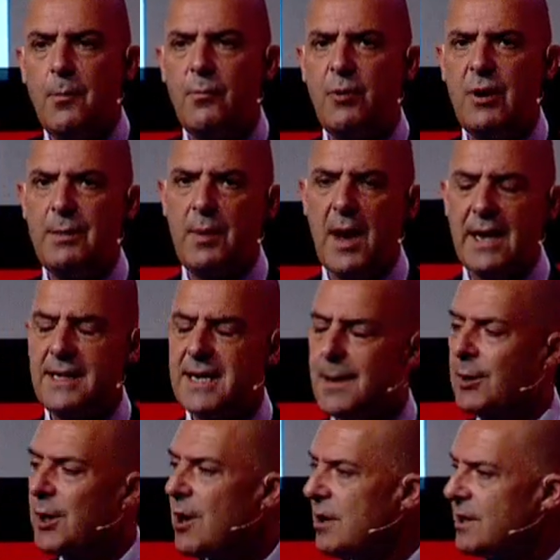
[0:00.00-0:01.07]
Prepaid
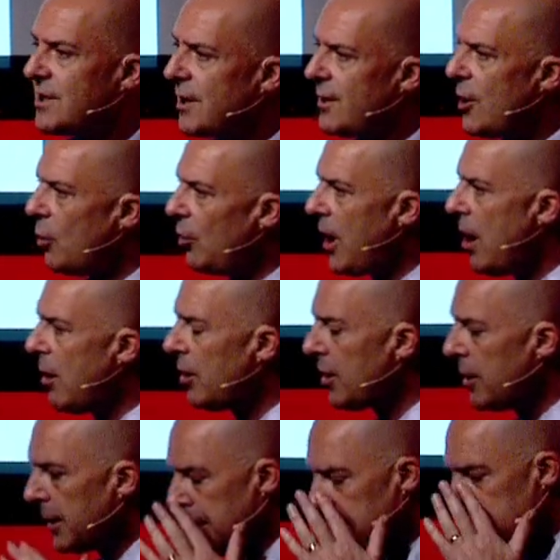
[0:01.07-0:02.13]
debit cards are no
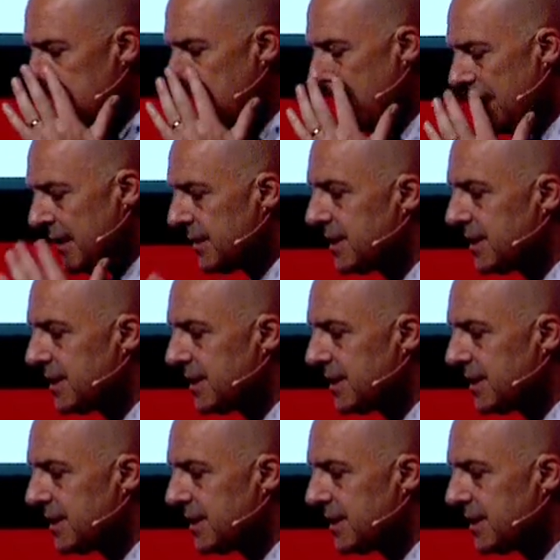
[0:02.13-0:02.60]
longer